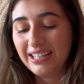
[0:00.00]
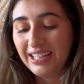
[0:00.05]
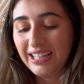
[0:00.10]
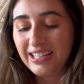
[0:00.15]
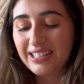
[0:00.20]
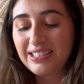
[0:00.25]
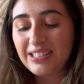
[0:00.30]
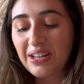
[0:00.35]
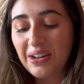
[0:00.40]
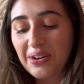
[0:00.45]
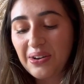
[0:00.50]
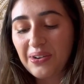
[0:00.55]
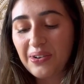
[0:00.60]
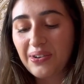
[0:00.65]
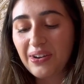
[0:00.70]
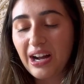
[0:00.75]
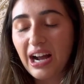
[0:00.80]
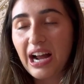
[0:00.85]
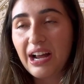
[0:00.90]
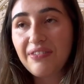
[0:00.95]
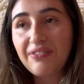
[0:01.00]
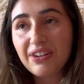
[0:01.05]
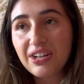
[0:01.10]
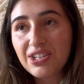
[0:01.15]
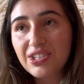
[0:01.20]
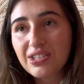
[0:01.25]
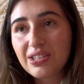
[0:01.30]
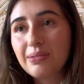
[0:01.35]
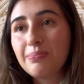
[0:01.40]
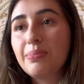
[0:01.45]
so I
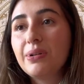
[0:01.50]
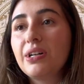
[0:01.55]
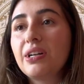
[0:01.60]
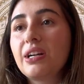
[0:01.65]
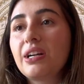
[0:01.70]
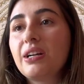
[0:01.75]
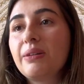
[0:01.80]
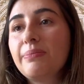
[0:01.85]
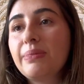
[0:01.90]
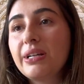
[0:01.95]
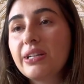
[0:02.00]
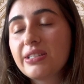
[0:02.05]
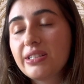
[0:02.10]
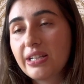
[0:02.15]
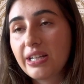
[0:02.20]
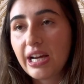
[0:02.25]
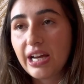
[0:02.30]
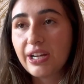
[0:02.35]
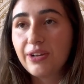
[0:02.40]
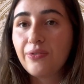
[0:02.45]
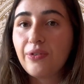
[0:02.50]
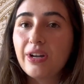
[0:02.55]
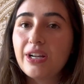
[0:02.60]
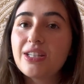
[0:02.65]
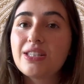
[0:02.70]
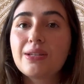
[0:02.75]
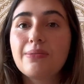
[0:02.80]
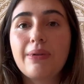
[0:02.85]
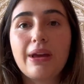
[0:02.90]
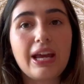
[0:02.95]
finished the book because I kind of wanted some